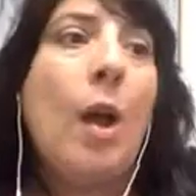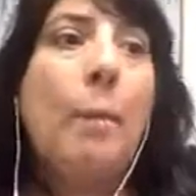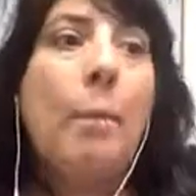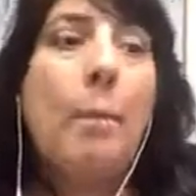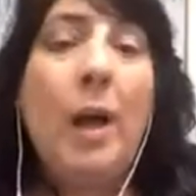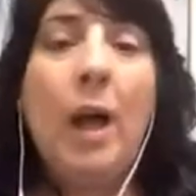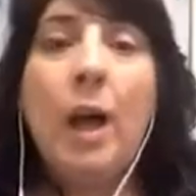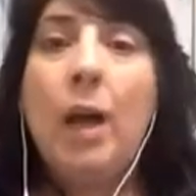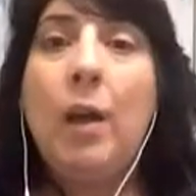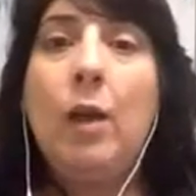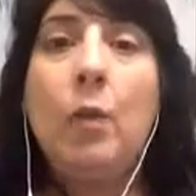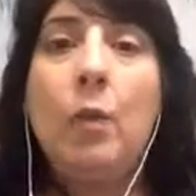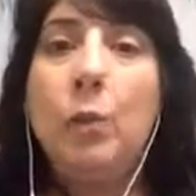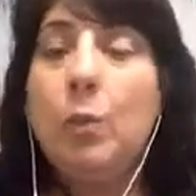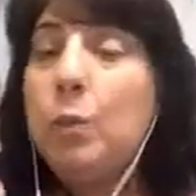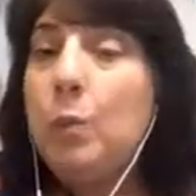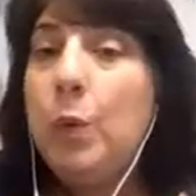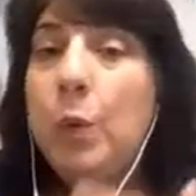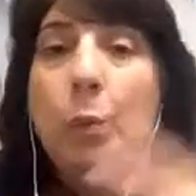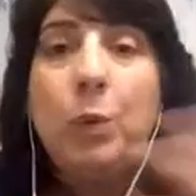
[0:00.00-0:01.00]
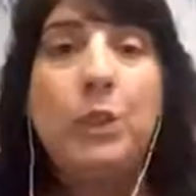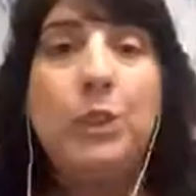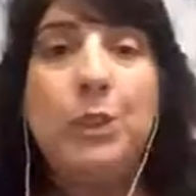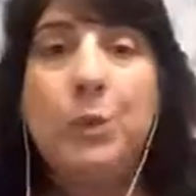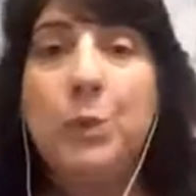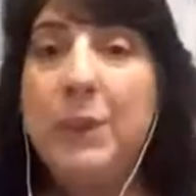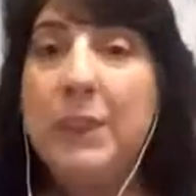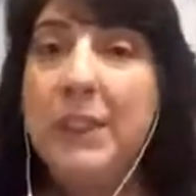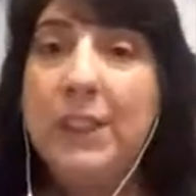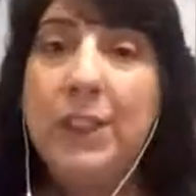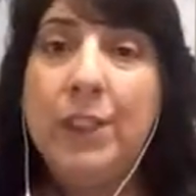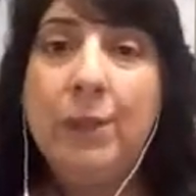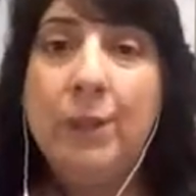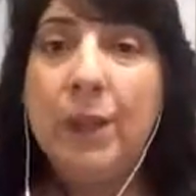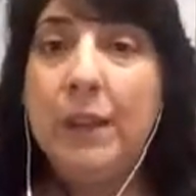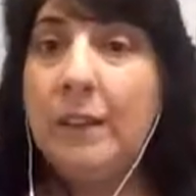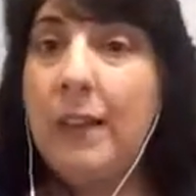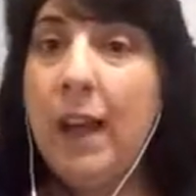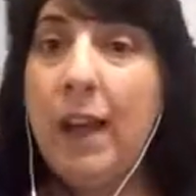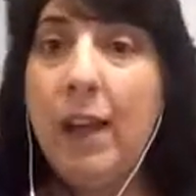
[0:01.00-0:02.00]
But what we're doing here
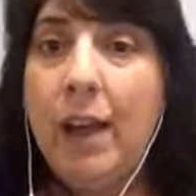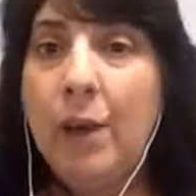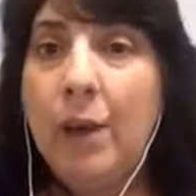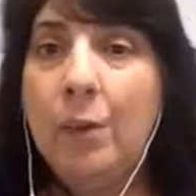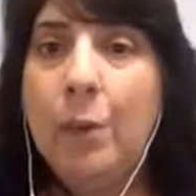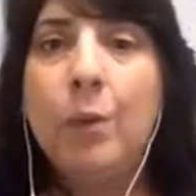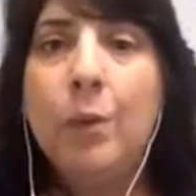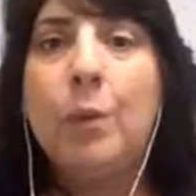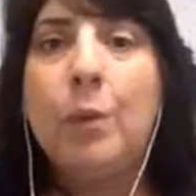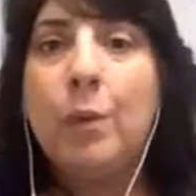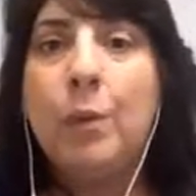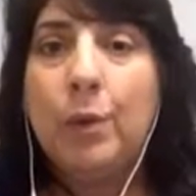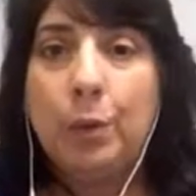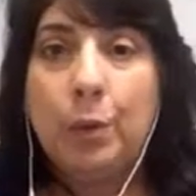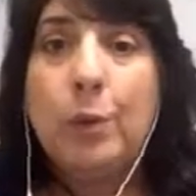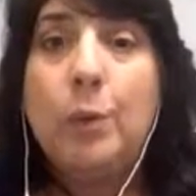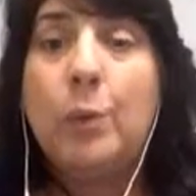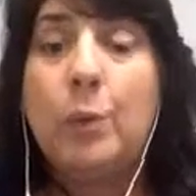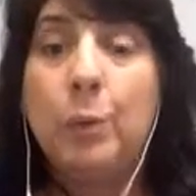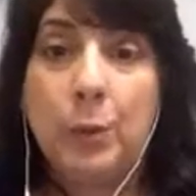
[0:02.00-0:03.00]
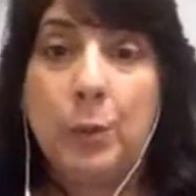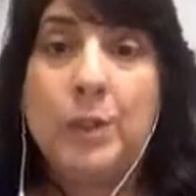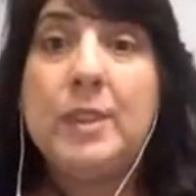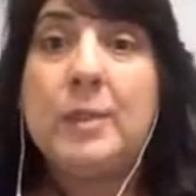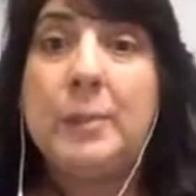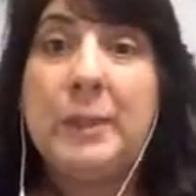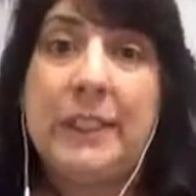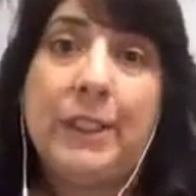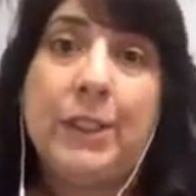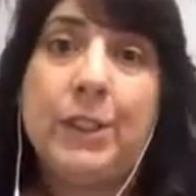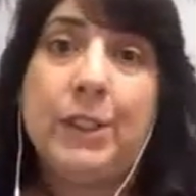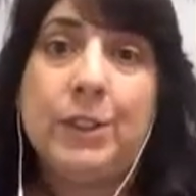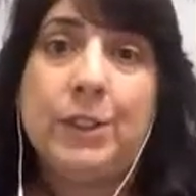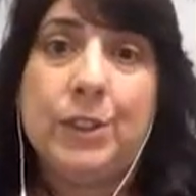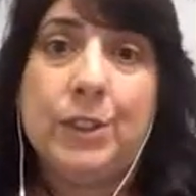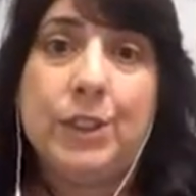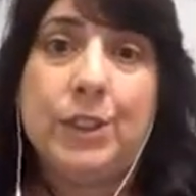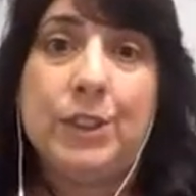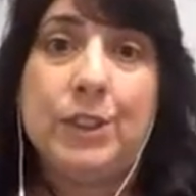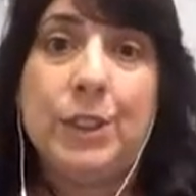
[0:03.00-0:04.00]
right now, we're
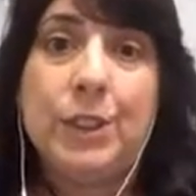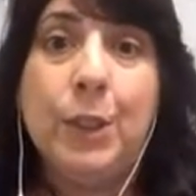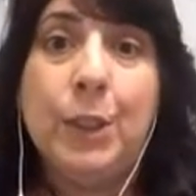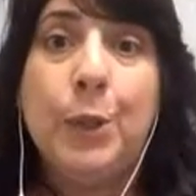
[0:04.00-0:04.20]
speakers,